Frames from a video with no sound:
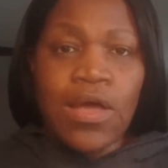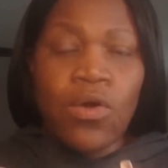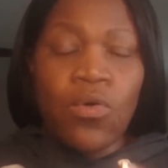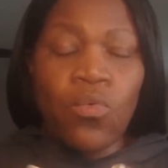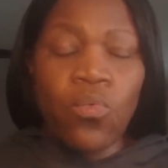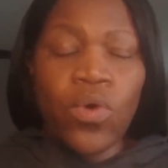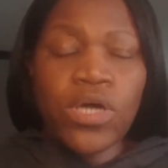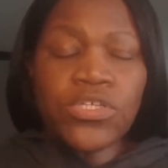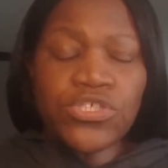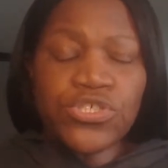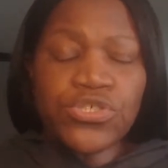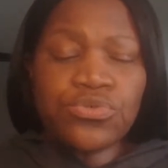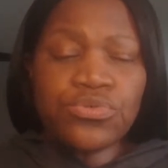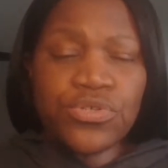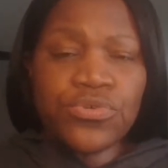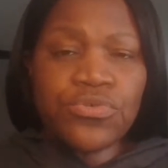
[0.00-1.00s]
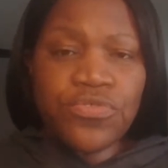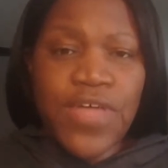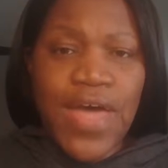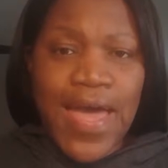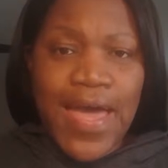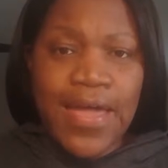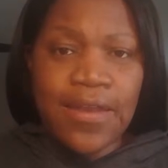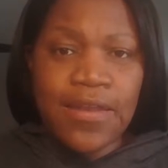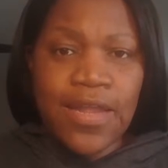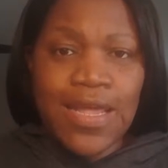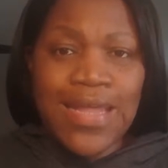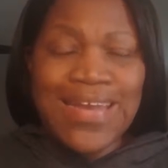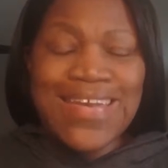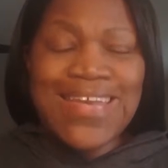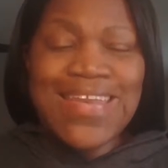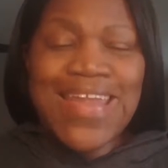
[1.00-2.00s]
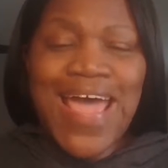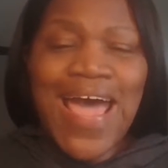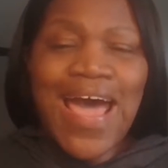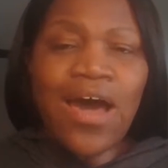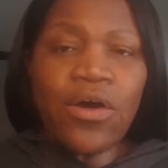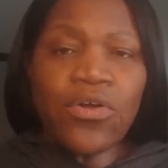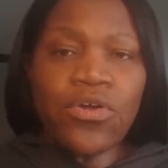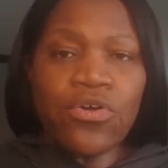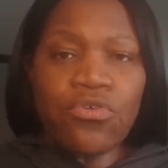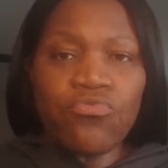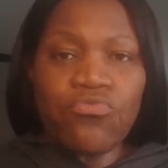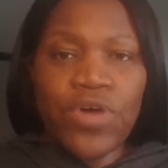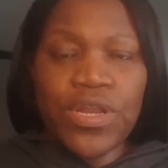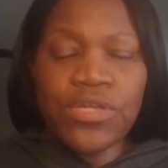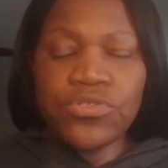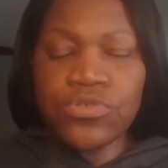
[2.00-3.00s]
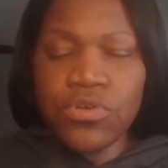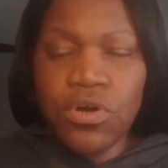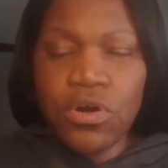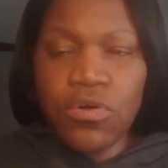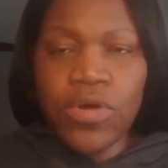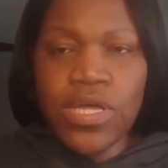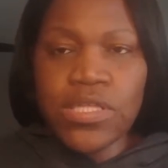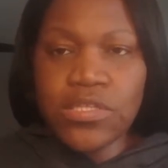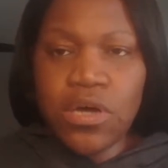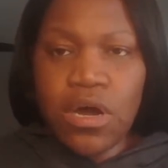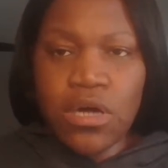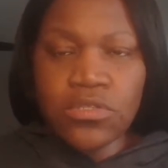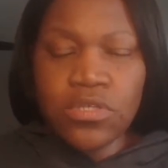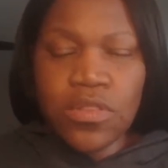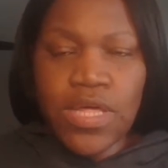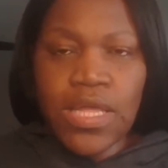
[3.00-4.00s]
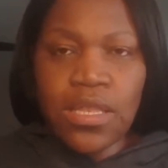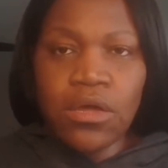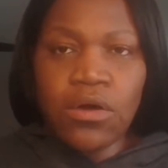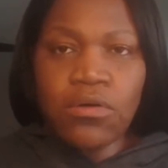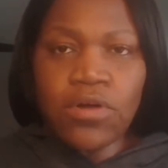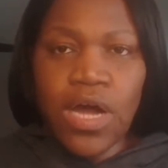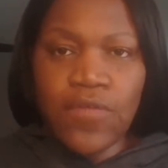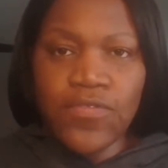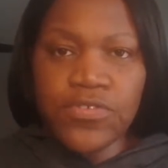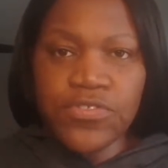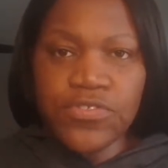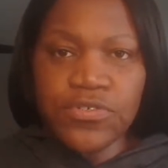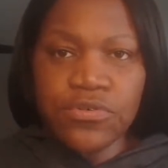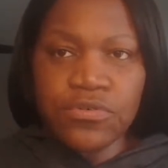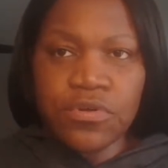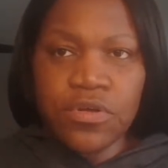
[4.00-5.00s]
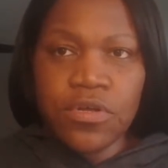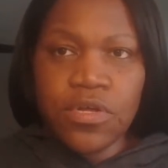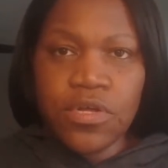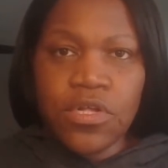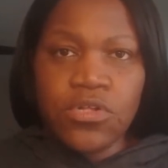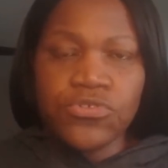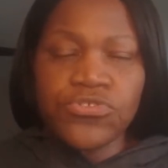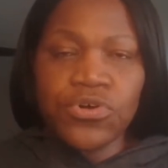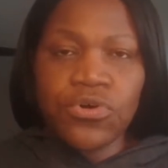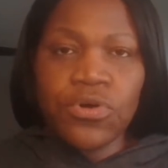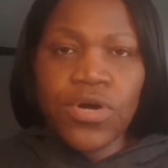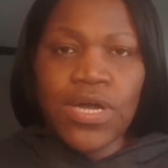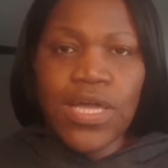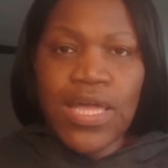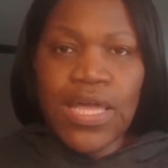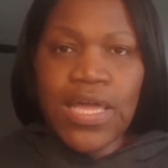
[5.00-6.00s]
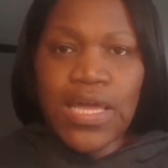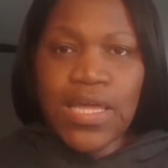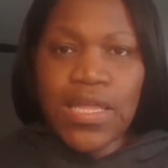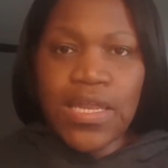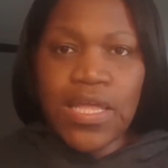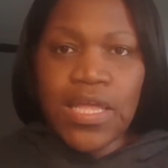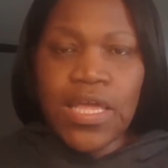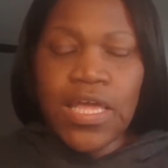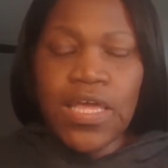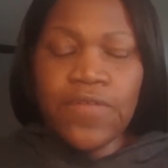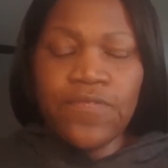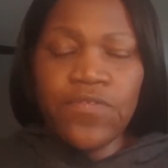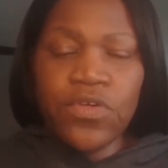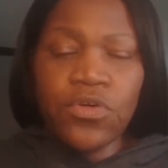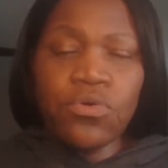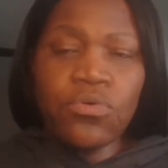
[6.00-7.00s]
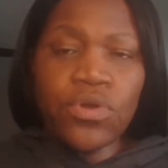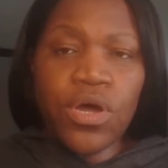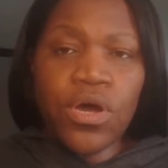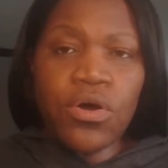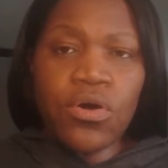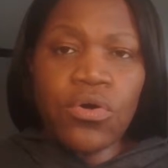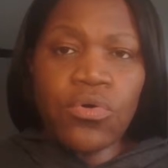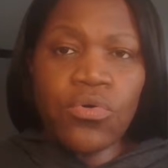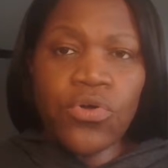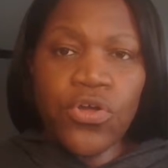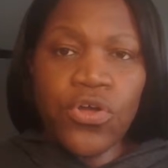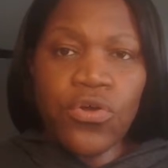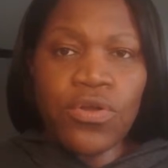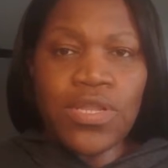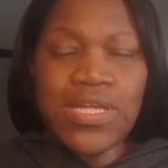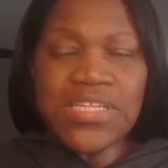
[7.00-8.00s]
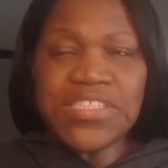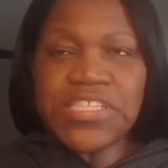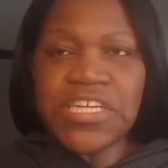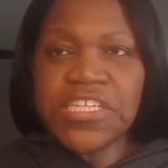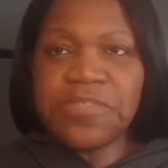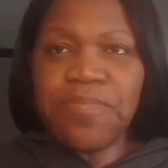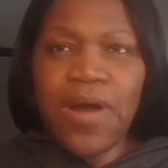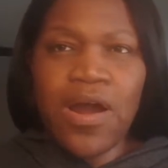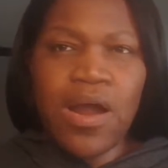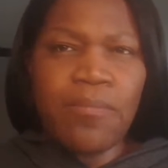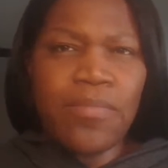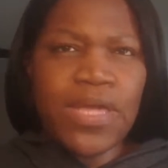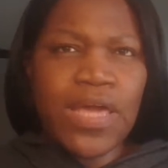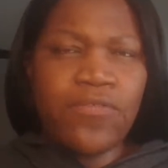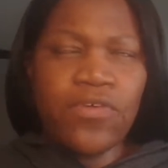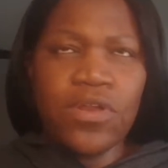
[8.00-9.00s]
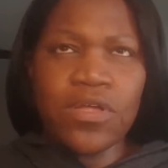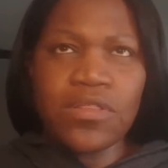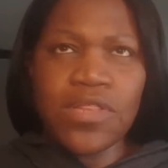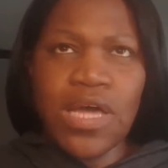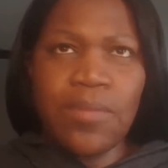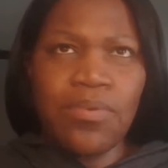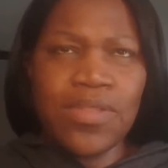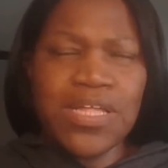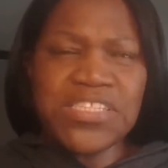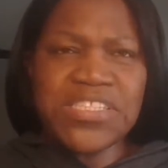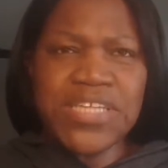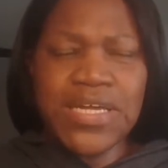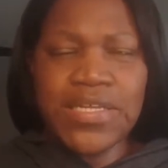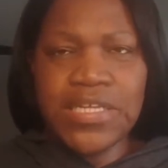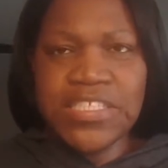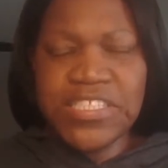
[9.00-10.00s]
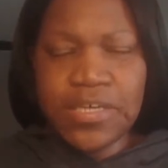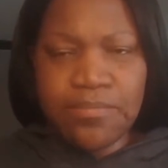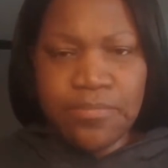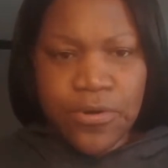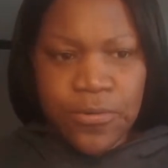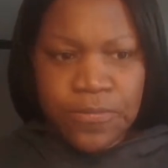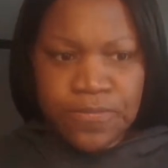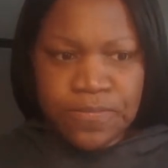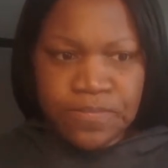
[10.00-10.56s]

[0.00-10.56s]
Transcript: Once you do that, now you're ready to go and talk to that loan officer. So again, if you know your lease expires, I'm gonna give you an example. Let's say December.